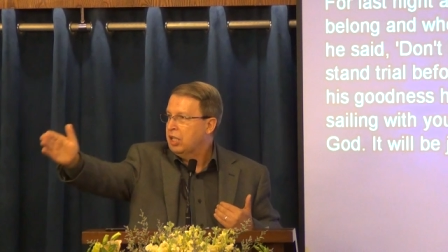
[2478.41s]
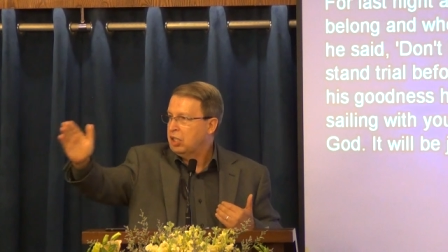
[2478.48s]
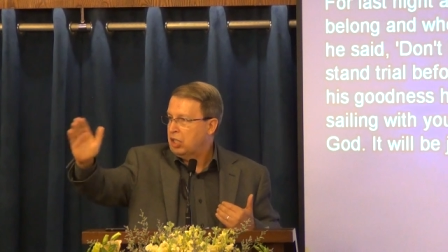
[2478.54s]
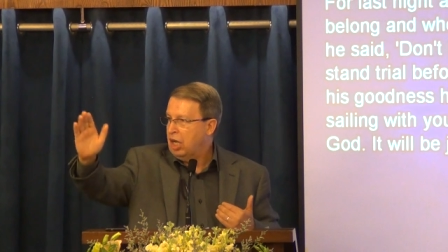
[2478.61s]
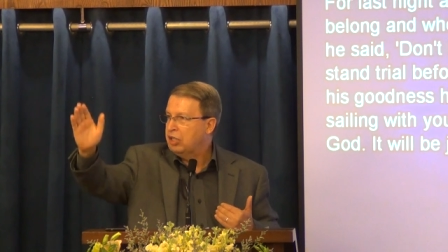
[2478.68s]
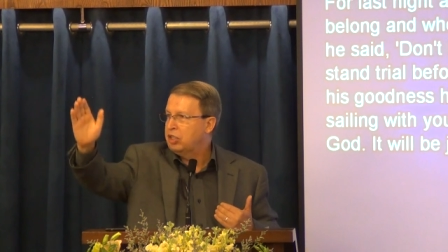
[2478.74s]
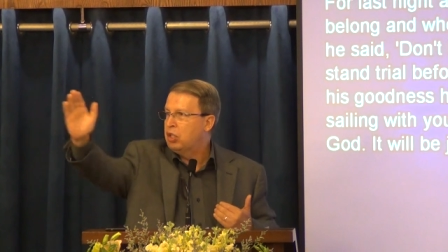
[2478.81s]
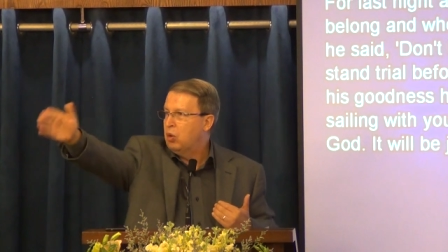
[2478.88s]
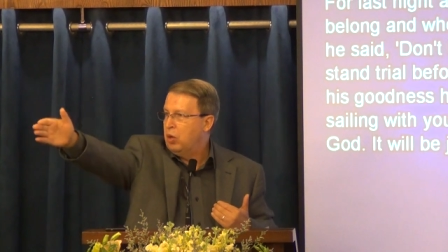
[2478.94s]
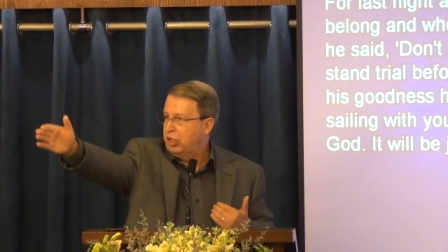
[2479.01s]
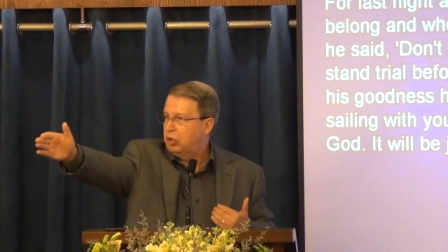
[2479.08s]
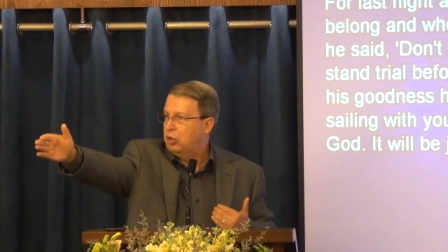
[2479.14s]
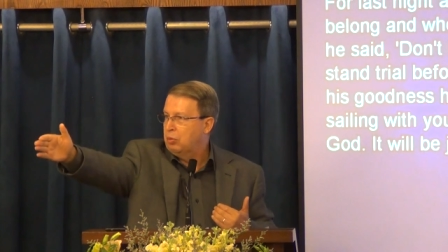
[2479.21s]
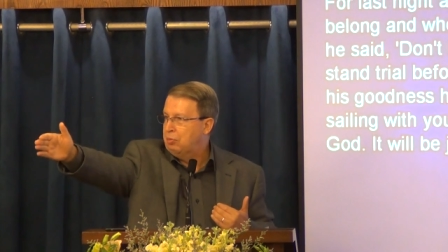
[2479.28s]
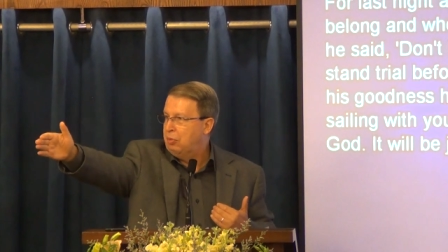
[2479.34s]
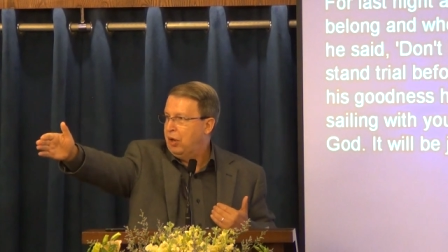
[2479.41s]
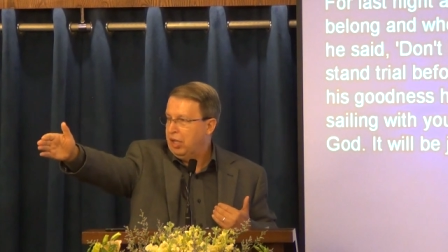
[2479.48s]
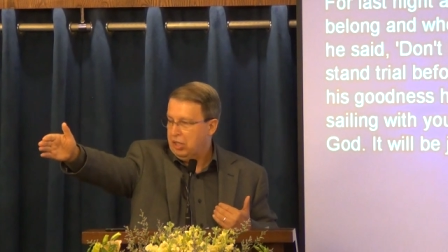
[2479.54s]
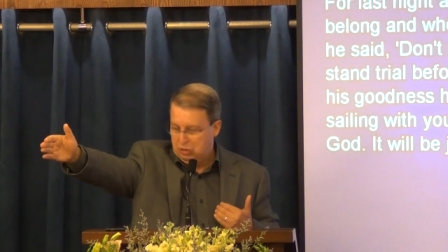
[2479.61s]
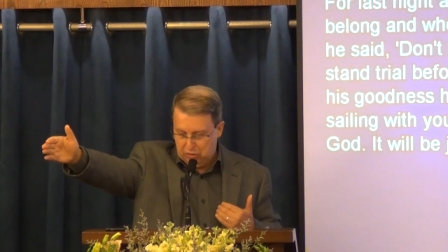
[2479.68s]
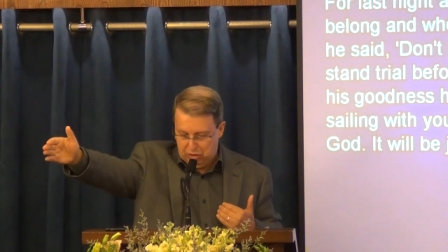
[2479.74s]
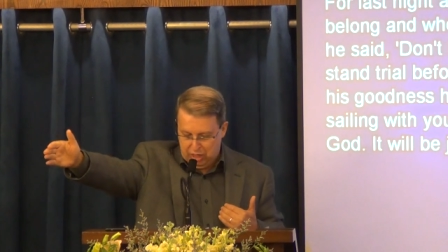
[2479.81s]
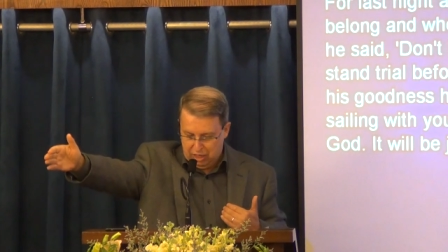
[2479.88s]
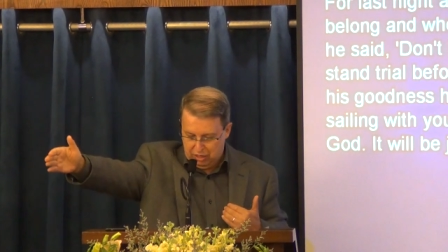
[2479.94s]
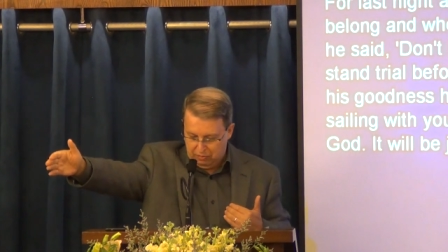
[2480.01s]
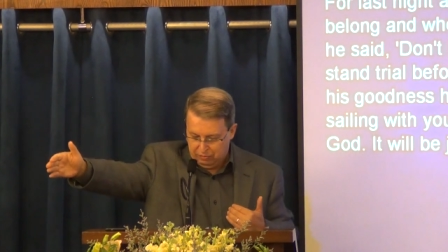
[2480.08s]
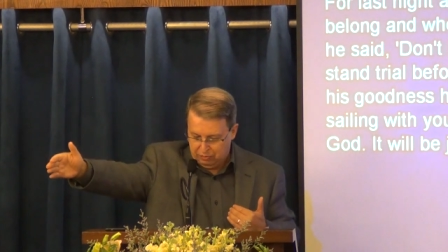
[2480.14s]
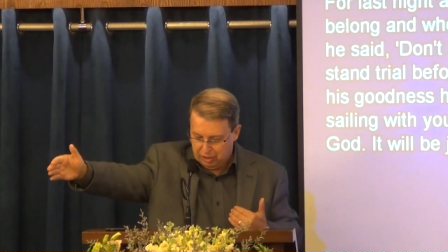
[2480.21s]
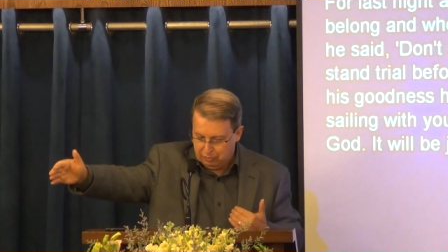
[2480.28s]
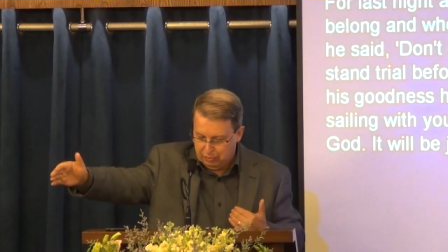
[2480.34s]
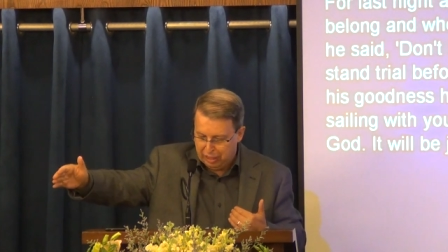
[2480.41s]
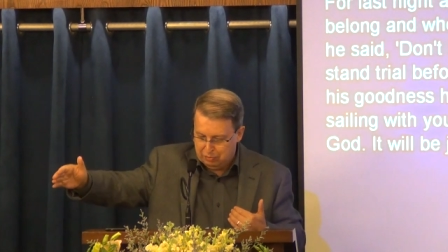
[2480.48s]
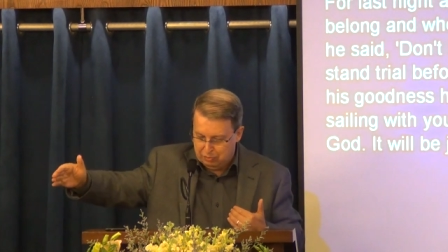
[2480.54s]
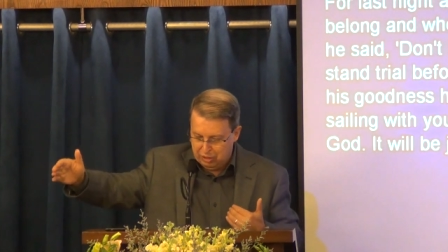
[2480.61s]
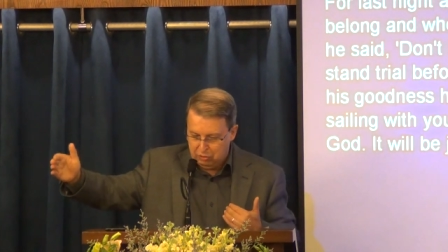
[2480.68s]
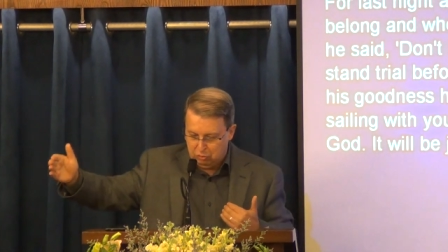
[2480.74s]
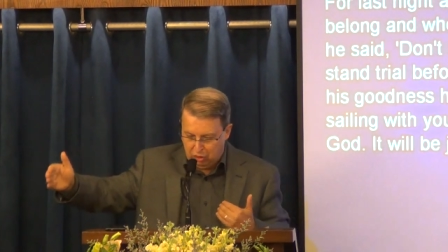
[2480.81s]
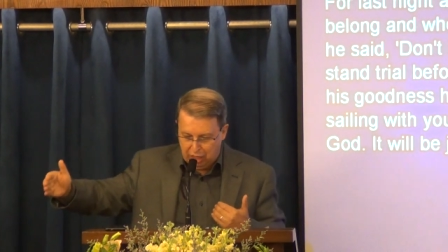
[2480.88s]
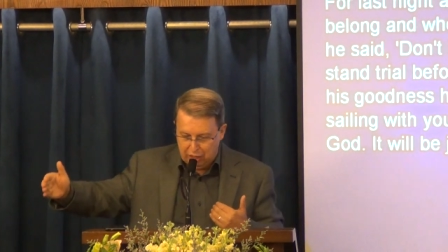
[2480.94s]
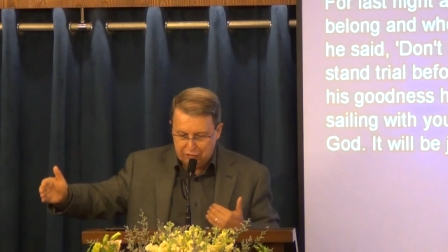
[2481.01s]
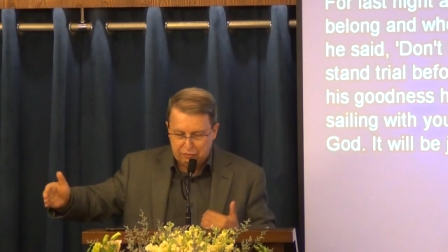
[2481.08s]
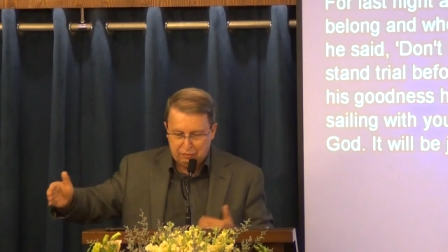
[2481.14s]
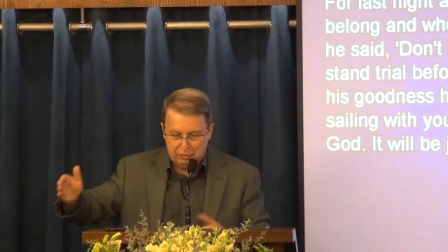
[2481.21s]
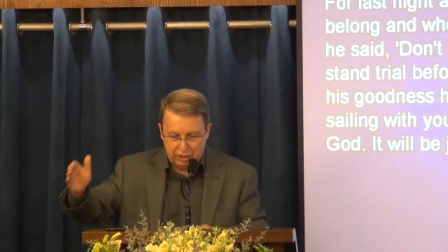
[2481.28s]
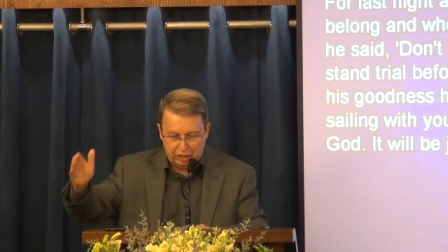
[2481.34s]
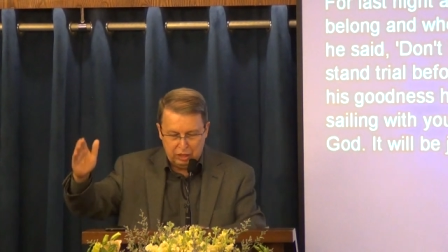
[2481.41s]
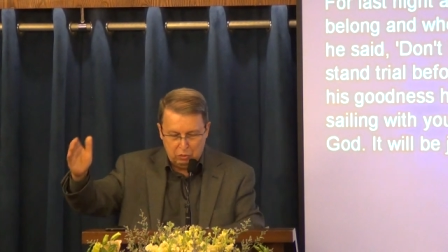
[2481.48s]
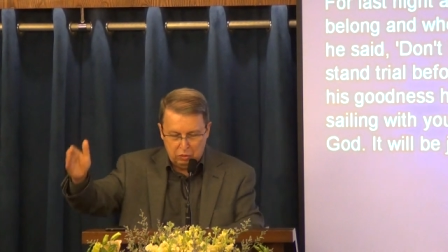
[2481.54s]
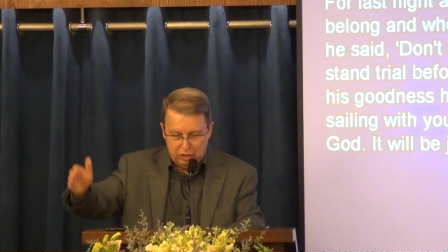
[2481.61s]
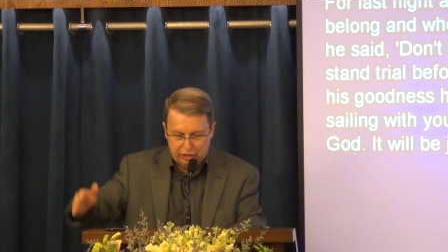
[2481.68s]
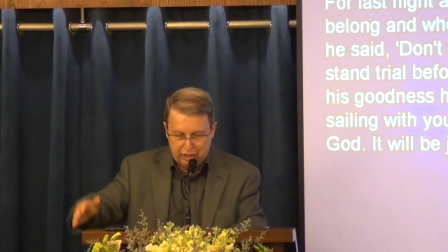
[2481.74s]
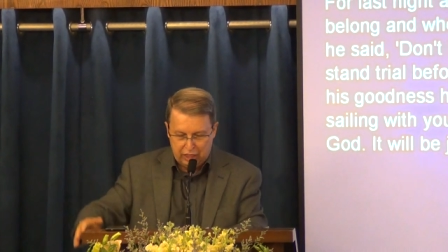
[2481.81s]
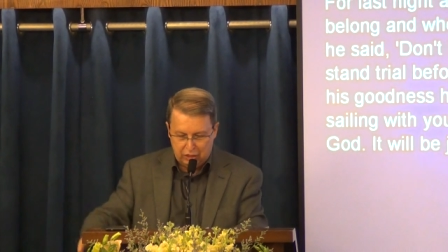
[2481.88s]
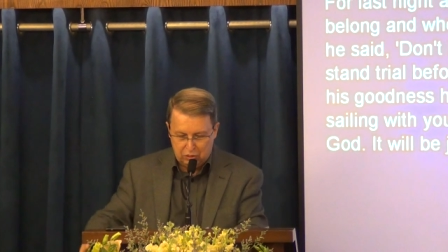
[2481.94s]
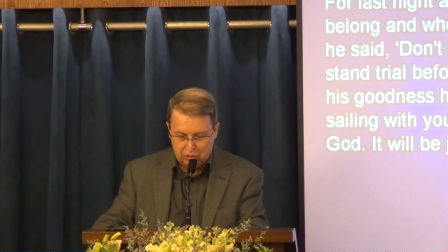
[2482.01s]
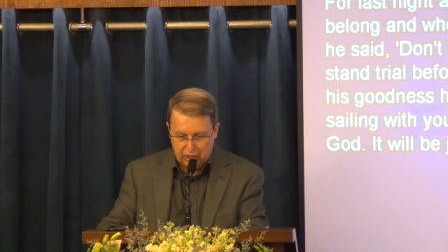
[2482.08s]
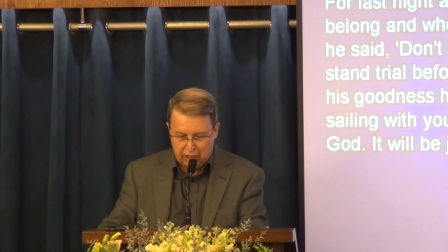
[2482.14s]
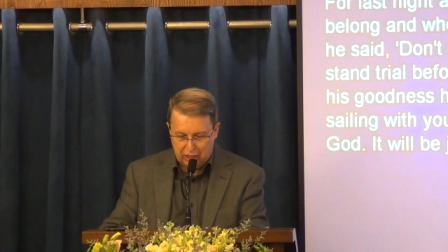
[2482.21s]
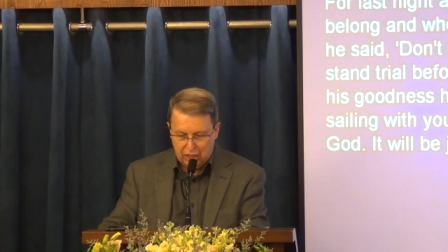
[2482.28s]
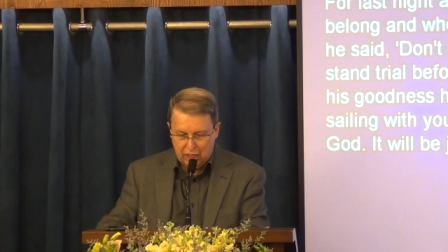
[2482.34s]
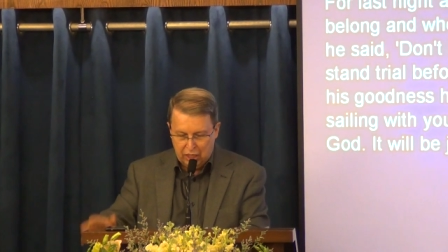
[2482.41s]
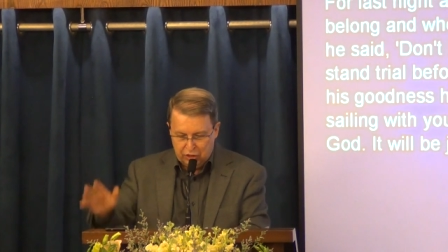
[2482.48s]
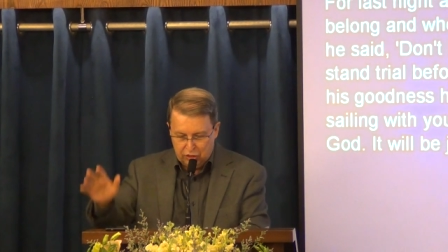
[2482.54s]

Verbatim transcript: God's going to bring you there. It might be rough, but he will take you there.